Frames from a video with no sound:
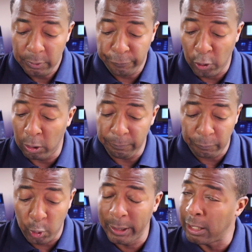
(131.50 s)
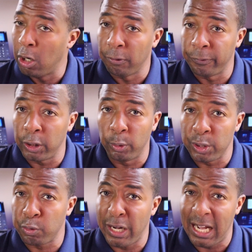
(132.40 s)
For quick overview,
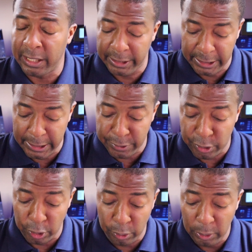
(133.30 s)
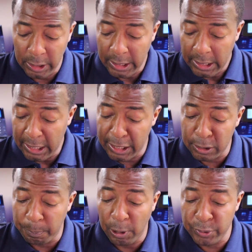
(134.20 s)
which we're not going to get into
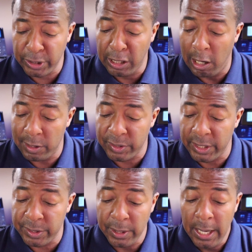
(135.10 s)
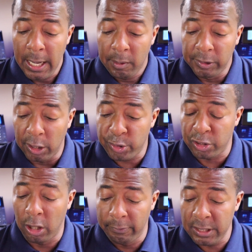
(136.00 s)
in the pros and cons is their
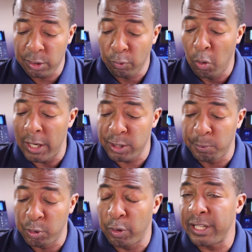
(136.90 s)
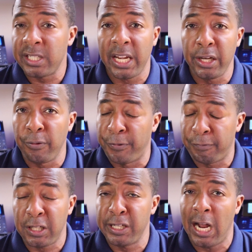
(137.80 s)
service runs between 10 to
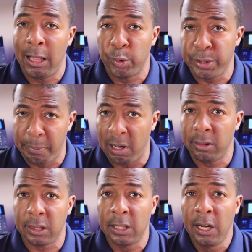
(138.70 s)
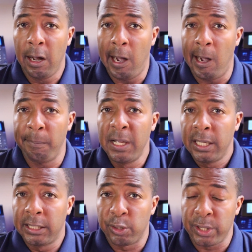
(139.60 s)
$15 a month. Um,
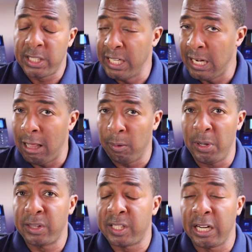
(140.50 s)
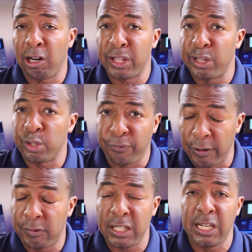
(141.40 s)
there's a $10 a month tier and then there's a
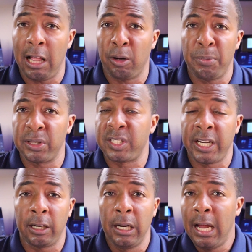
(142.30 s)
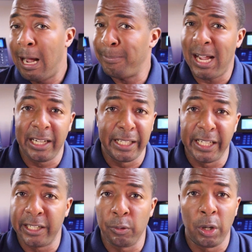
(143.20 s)
$15 a month tier. I'm not going to
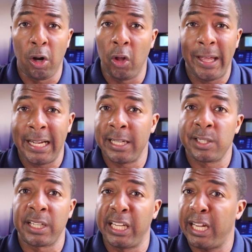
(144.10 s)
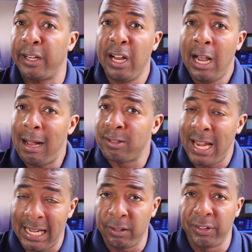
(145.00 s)
get into what all that is. Again, I'll
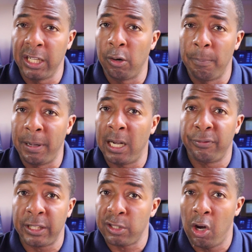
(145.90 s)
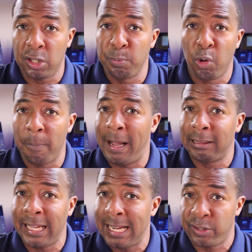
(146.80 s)
tag the video above that talks more
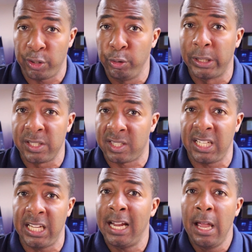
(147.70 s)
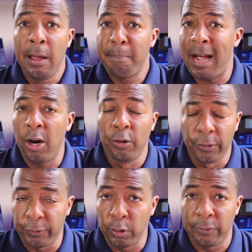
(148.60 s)
about that so you can see my
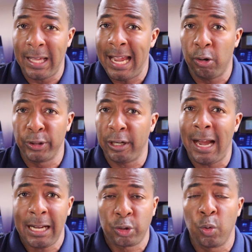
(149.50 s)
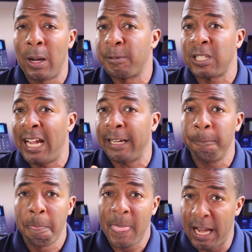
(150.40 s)
overview of that on their actual website
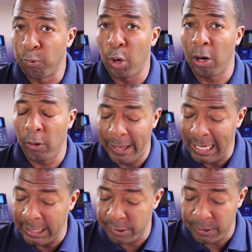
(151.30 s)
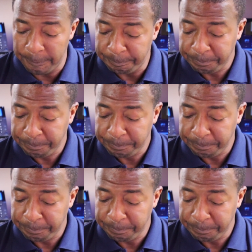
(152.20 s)
and what all that is.